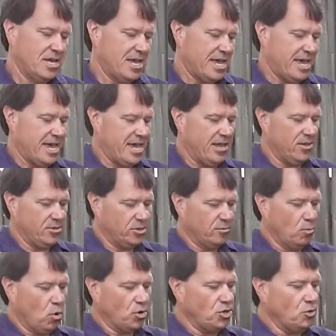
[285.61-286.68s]
and the
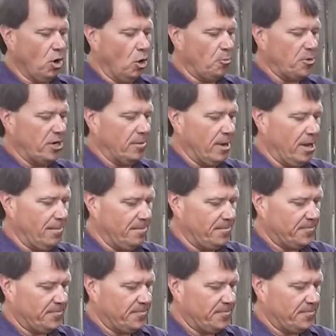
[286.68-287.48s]
more you open them up,